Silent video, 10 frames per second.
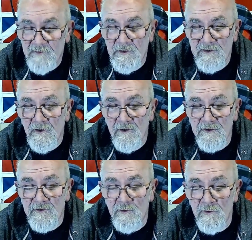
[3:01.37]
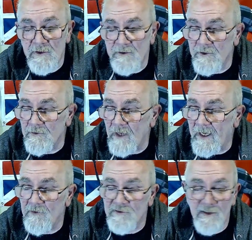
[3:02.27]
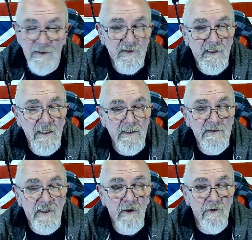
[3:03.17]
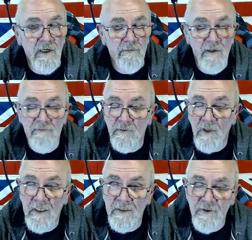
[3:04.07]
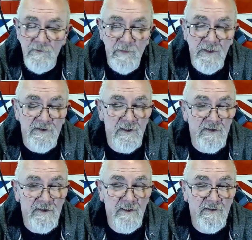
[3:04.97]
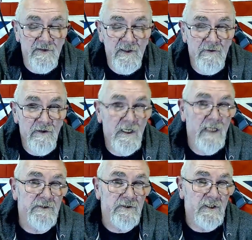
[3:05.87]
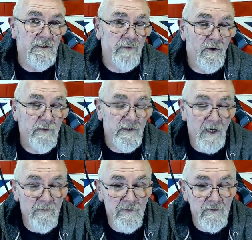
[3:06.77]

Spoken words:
besides all the new housing estates going up everywhere, new businesses that are allegedly popping up,